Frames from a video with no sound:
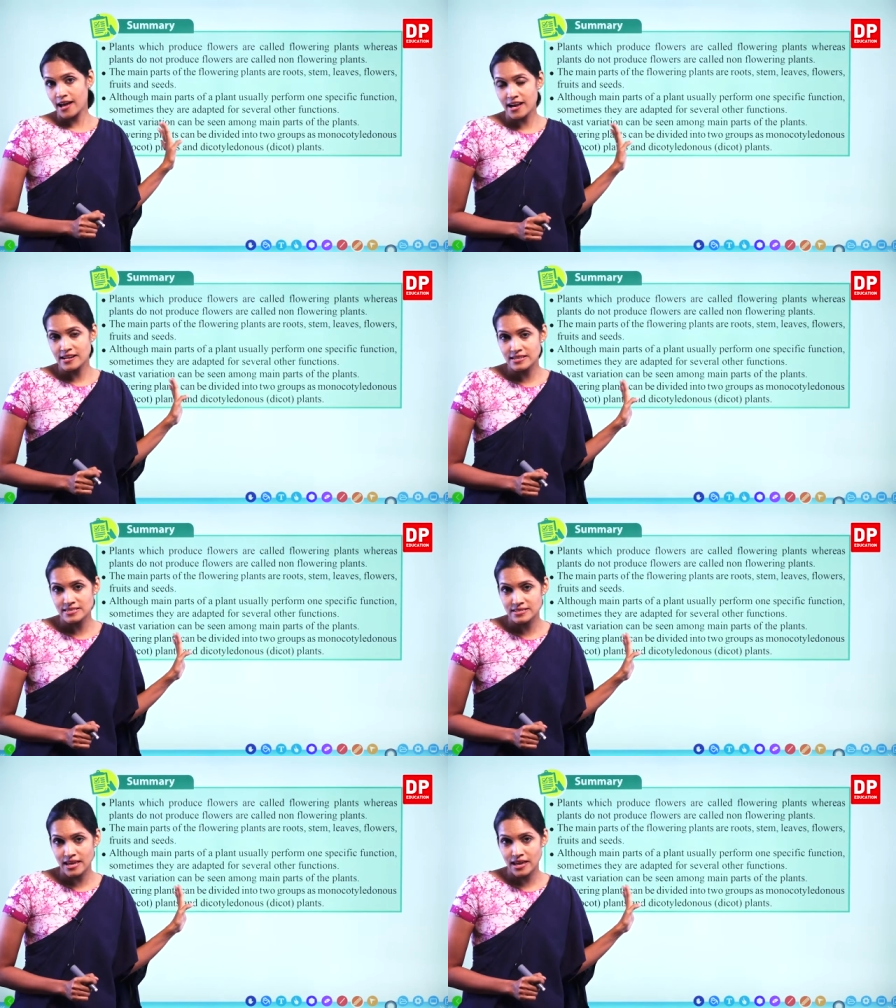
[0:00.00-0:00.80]

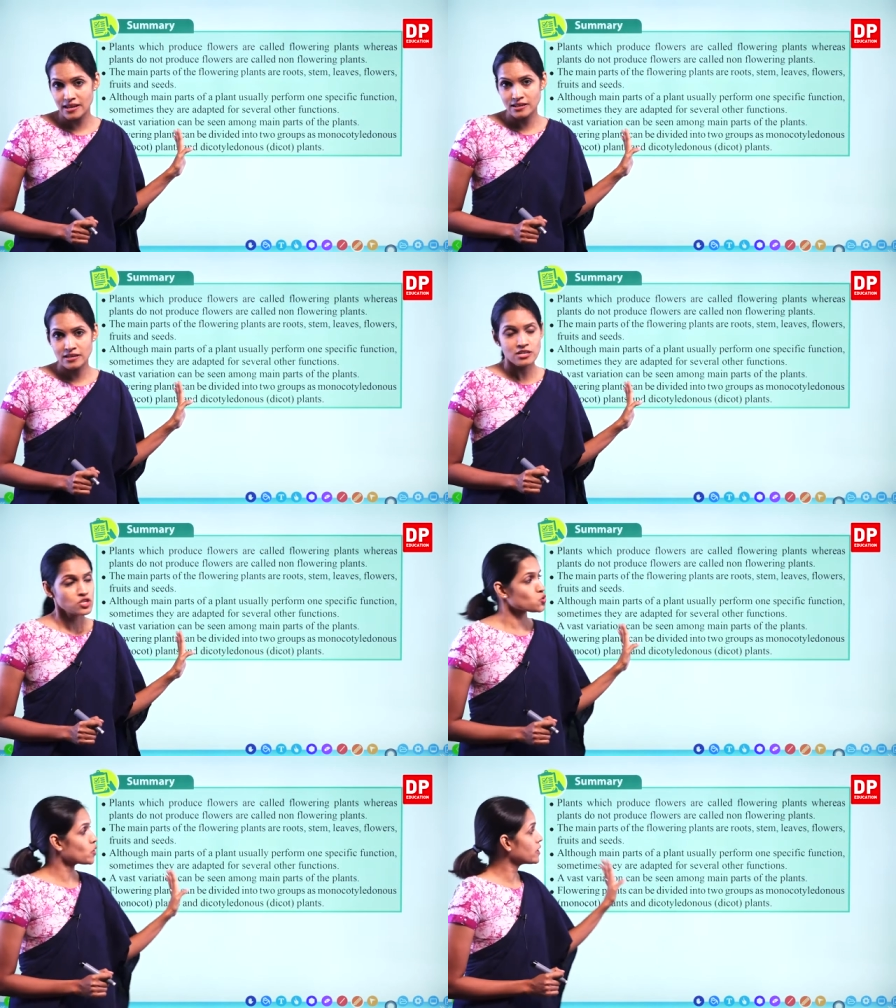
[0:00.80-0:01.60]
Understand?
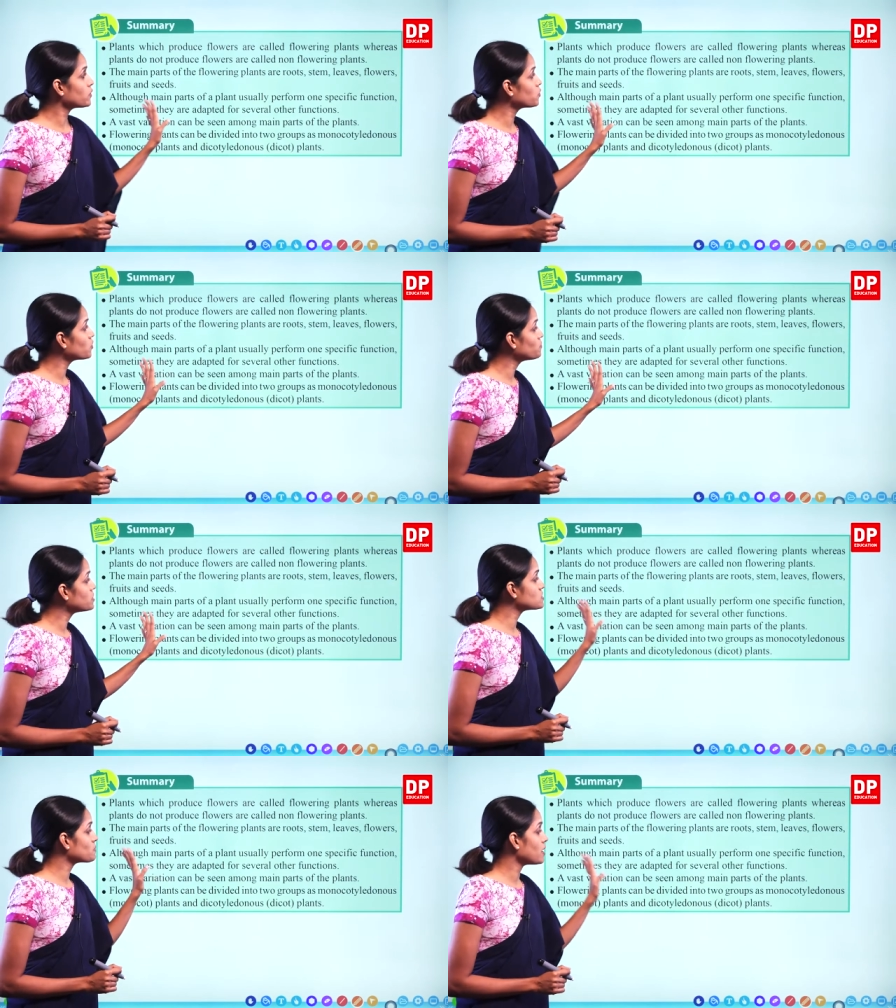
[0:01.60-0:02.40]
So I hope
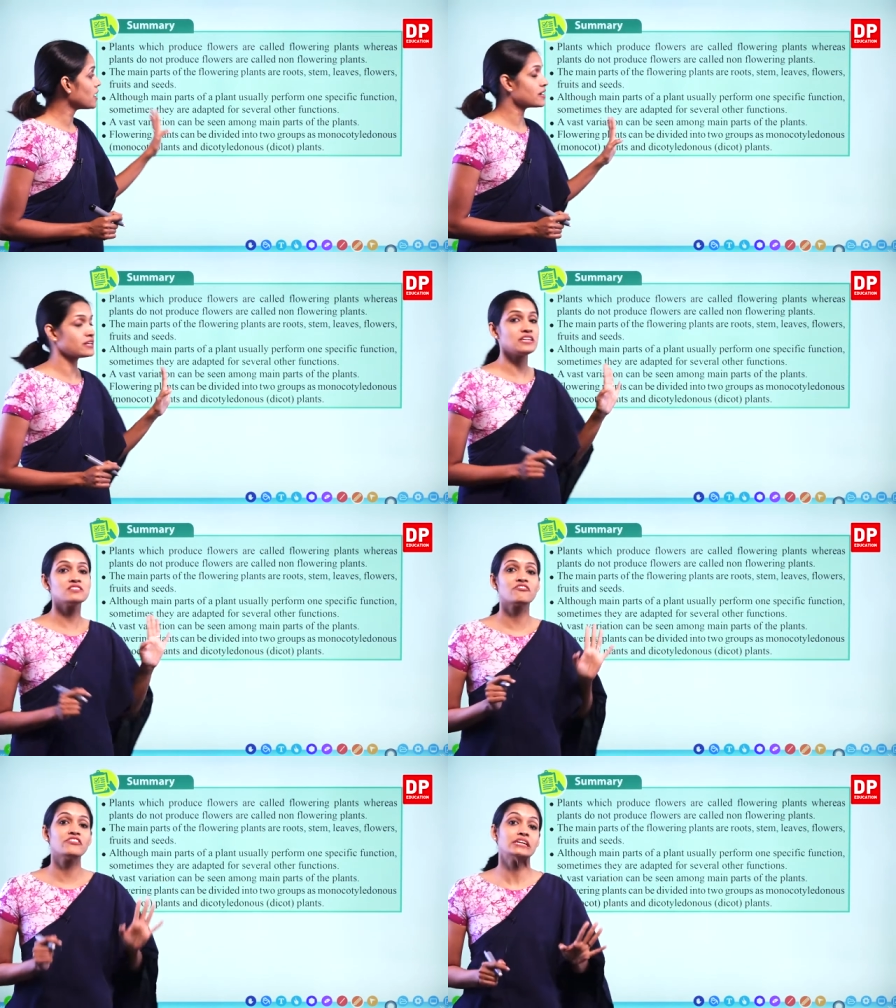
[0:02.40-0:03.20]
this part
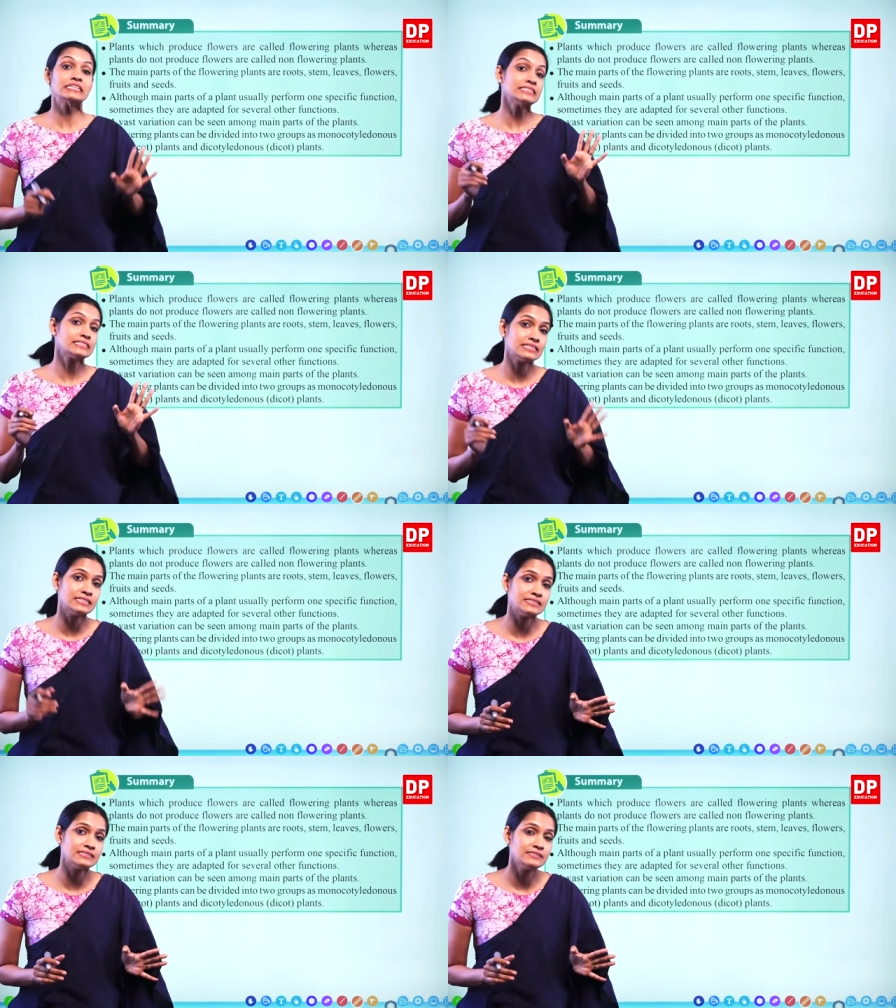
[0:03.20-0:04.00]
is very
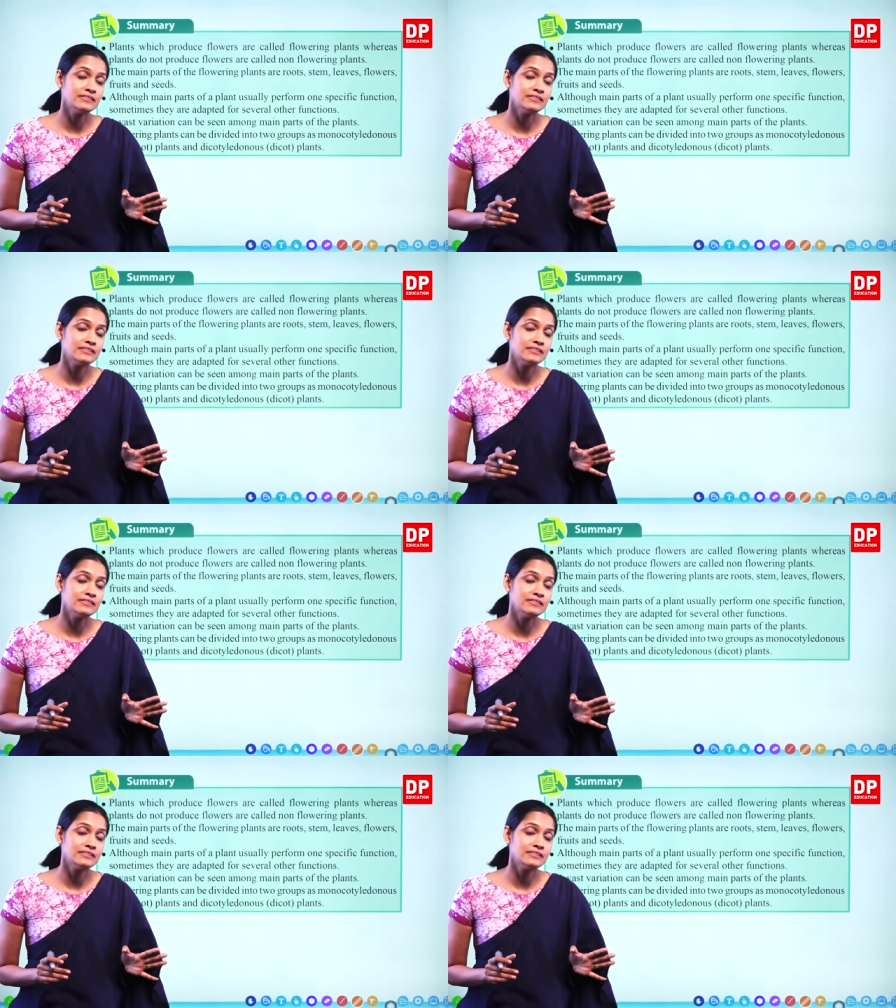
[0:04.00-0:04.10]
clear.